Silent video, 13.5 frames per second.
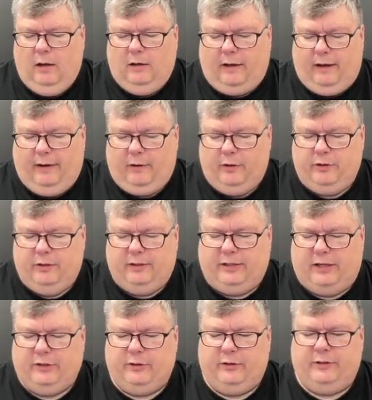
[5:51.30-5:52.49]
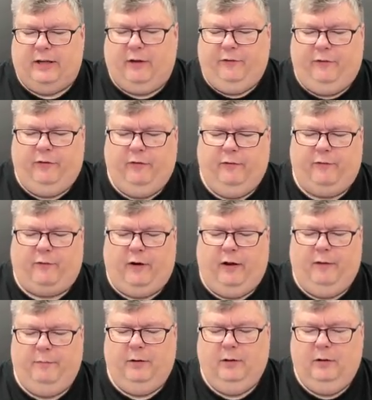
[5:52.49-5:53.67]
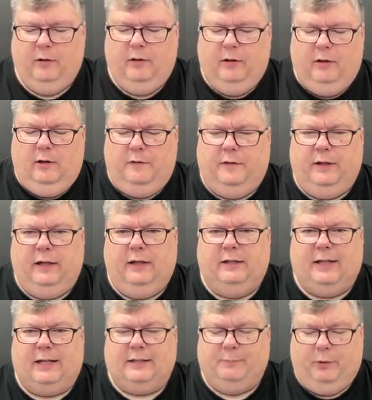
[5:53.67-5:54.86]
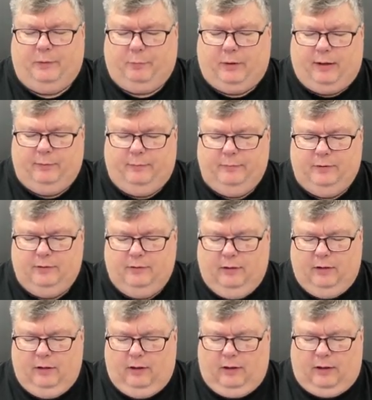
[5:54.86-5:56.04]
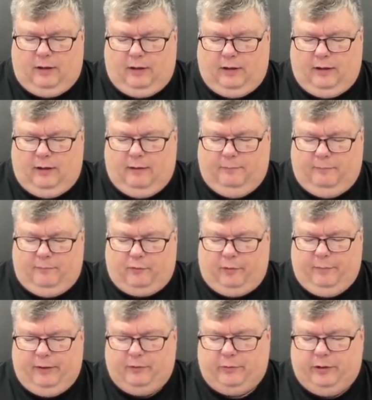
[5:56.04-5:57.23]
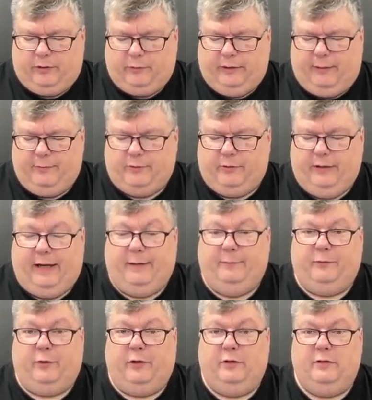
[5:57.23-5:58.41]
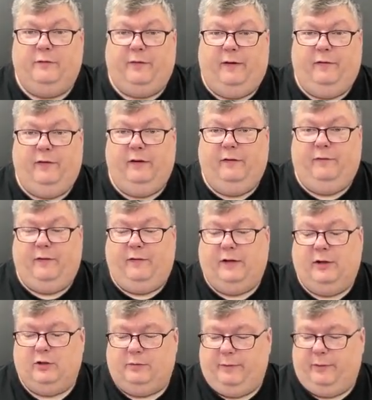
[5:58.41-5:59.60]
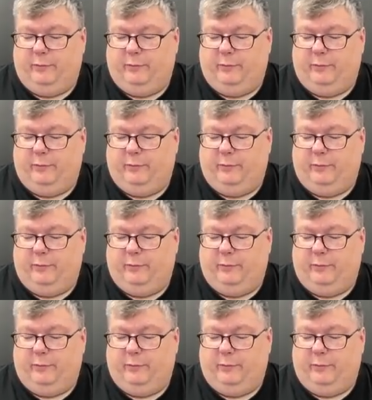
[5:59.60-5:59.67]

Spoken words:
Now, I urge you to test yourself from the textbook problems from Introductory Chemistry, Atoms First, 5th edition by